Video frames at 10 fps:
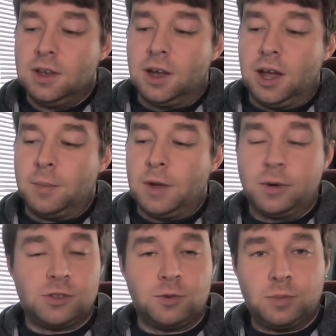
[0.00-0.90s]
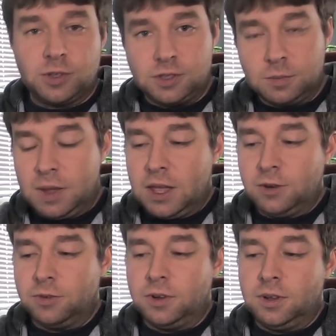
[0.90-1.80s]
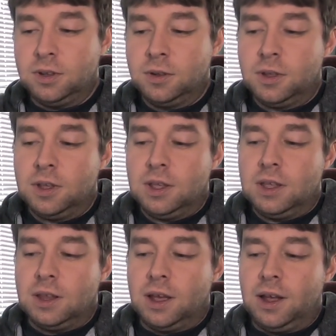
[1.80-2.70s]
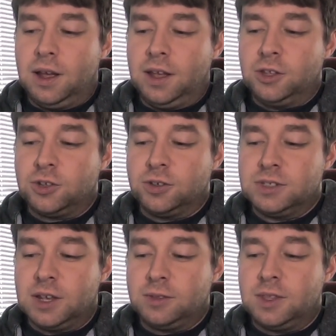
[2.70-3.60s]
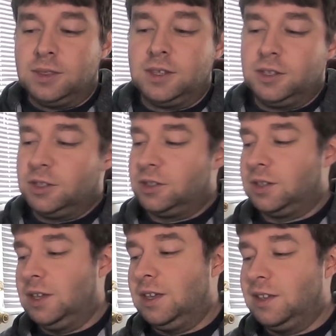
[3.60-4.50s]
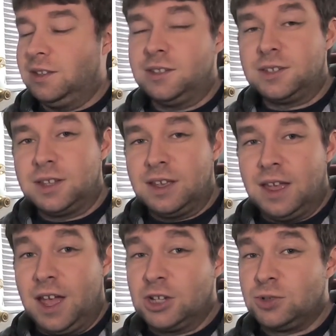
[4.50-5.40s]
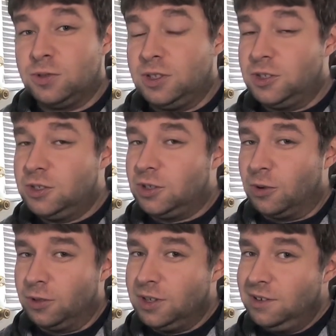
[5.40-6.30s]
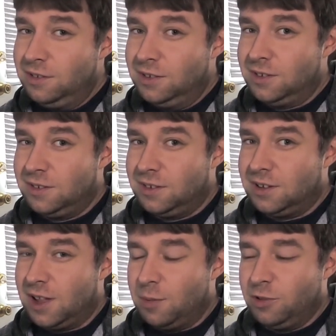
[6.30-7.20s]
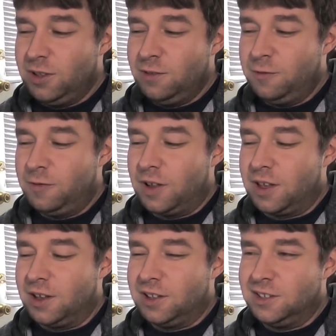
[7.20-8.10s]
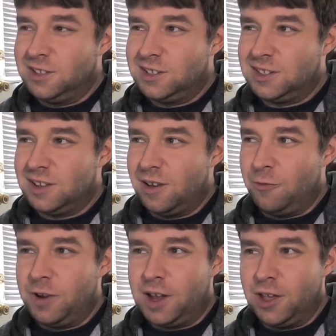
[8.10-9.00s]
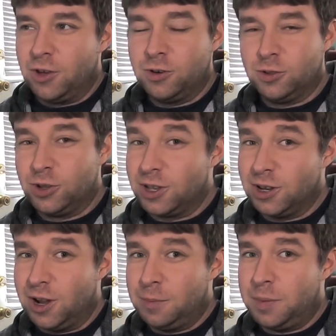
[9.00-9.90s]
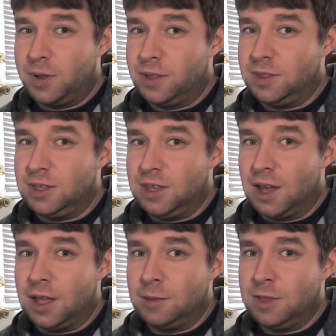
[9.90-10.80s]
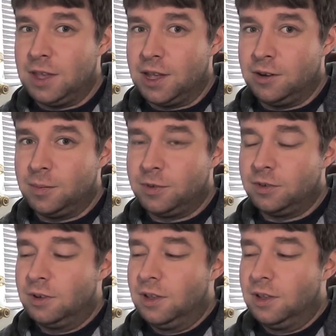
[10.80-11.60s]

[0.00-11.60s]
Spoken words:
I went to replace the battery. It turns out that this is actually stolen, I believe, because when I go to look it up, the IMEI number,